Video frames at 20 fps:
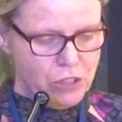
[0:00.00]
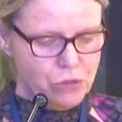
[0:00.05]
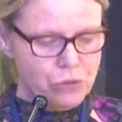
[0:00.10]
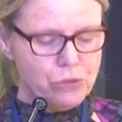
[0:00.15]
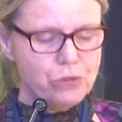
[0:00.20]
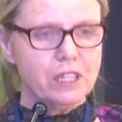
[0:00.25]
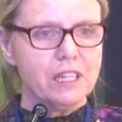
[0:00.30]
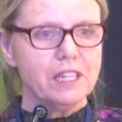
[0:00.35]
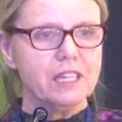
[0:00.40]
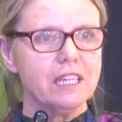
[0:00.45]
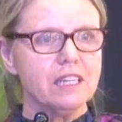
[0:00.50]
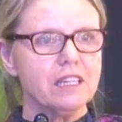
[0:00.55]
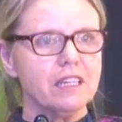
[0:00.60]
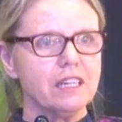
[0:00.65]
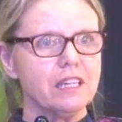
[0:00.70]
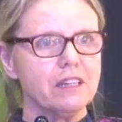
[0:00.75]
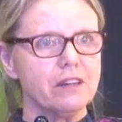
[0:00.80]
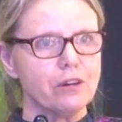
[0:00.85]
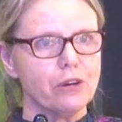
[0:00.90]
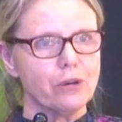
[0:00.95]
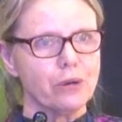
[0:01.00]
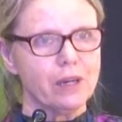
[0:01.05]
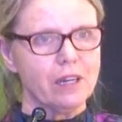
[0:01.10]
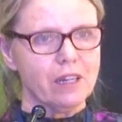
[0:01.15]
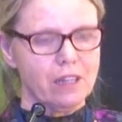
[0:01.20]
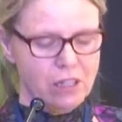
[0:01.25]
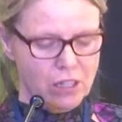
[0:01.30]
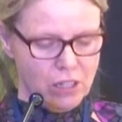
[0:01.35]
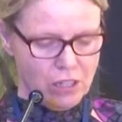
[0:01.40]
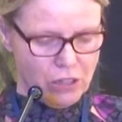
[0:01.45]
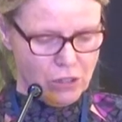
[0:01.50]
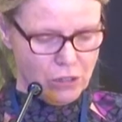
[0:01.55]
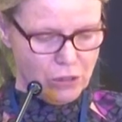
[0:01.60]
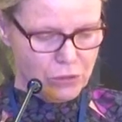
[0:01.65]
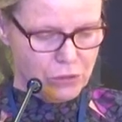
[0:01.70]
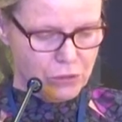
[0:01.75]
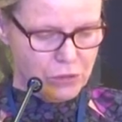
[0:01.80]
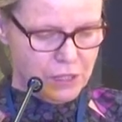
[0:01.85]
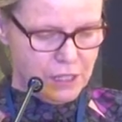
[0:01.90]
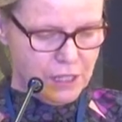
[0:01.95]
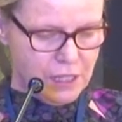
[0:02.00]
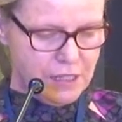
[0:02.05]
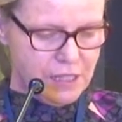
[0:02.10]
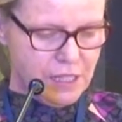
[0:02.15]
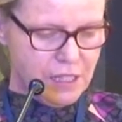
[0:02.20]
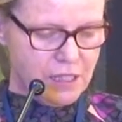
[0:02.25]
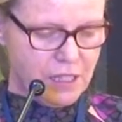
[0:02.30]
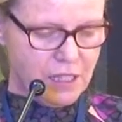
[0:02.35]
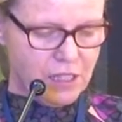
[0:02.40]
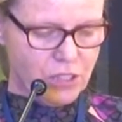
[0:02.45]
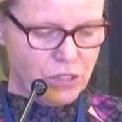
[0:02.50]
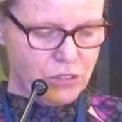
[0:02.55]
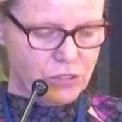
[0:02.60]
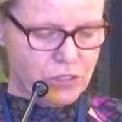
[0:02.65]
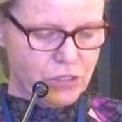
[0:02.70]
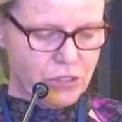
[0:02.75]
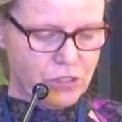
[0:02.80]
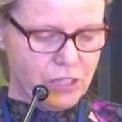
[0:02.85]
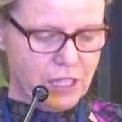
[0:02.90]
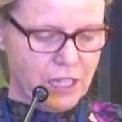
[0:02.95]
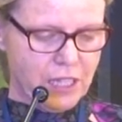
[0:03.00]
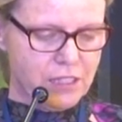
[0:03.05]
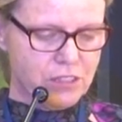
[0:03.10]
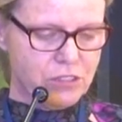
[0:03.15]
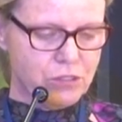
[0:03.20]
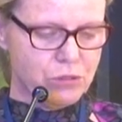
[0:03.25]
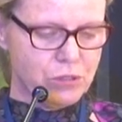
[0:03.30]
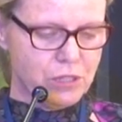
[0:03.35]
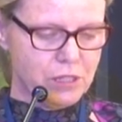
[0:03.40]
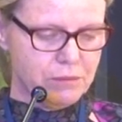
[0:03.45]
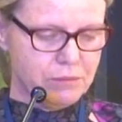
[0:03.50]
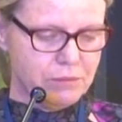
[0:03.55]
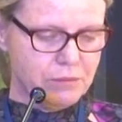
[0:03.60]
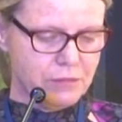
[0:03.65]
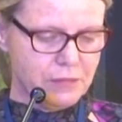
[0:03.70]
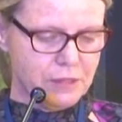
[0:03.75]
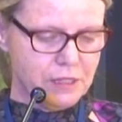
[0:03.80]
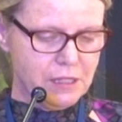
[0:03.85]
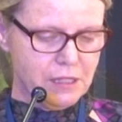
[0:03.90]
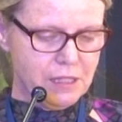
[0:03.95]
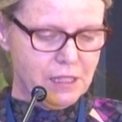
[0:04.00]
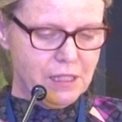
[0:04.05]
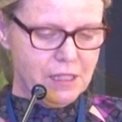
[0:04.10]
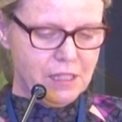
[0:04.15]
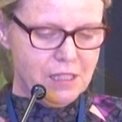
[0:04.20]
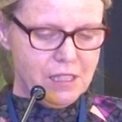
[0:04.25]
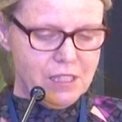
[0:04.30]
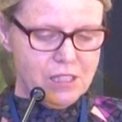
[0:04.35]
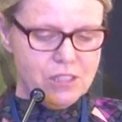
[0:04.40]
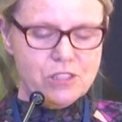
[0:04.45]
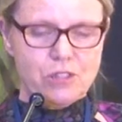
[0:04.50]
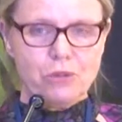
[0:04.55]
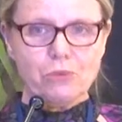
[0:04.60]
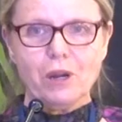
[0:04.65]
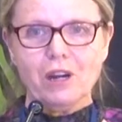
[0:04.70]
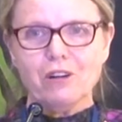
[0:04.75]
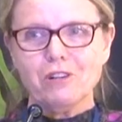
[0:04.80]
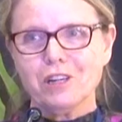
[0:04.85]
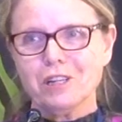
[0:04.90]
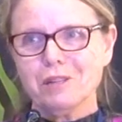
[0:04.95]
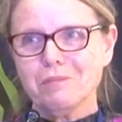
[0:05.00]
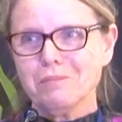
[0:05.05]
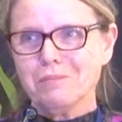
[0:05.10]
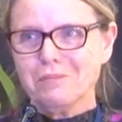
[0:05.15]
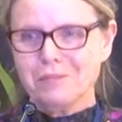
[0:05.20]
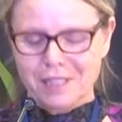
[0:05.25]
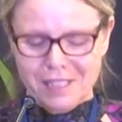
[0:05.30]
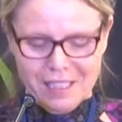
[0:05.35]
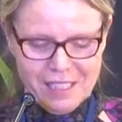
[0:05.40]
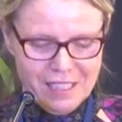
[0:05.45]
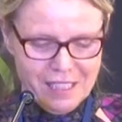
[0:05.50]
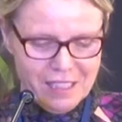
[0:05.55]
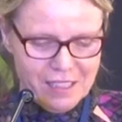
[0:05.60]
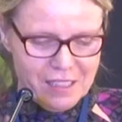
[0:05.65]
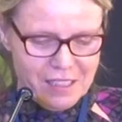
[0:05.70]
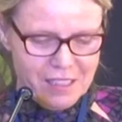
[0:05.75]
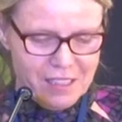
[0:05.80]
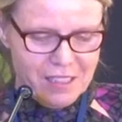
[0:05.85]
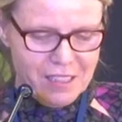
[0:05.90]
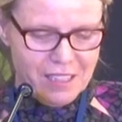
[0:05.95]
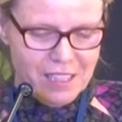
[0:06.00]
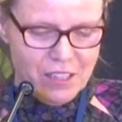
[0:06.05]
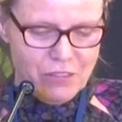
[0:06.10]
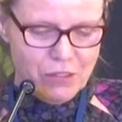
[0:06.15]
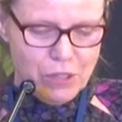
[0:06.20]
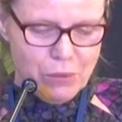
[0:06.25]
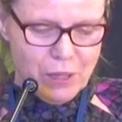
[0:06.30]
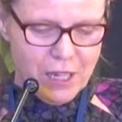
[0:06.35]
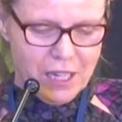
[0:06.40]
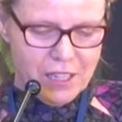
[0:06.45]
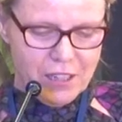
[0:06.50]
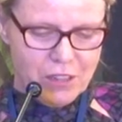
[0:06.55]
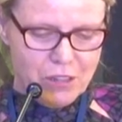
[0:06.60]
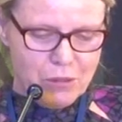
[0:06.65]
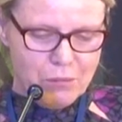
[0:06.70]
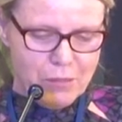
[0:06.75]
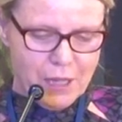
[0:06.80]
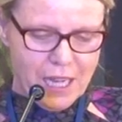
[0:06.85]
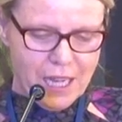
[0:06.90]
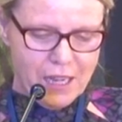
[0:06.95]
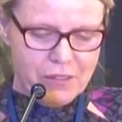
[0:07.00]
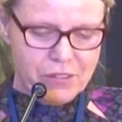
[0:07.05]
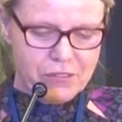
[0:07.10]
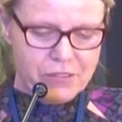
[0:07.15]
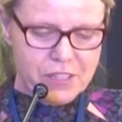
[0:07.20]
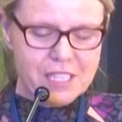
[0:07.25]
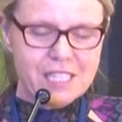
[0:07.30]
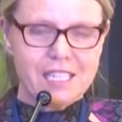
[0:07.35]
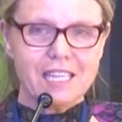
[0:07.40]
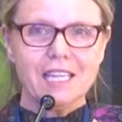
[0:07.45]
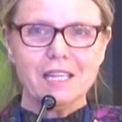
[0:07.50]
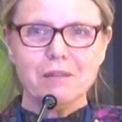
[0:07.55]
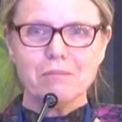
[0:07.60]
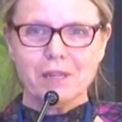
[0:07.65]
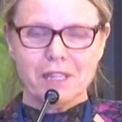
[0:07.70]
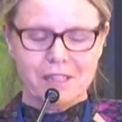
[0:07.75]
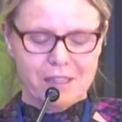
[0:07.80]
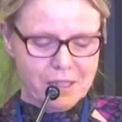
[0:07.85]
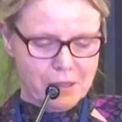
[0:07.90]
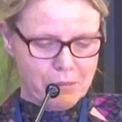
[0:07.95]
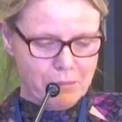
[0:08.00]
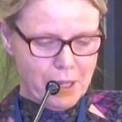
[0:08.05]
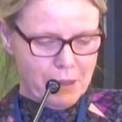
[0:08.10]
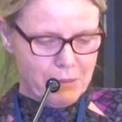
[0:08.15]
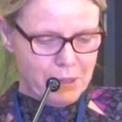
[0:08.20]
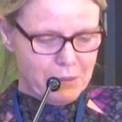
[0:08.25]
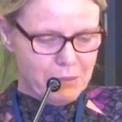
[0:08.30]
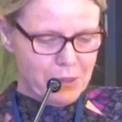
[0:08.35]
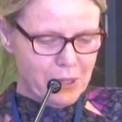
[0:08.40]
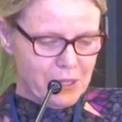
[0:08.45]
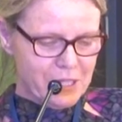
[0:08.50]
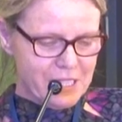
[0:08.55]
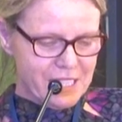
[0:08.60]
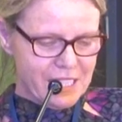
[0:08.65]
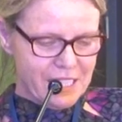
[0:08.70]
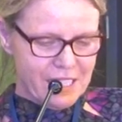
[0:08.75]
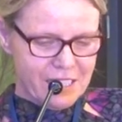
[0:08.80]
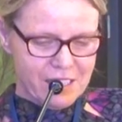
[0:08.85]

nō kirikiri roa ahau, tēnā koutou katoa. So welcome again, everyone, on behalf of the team at the Public Policy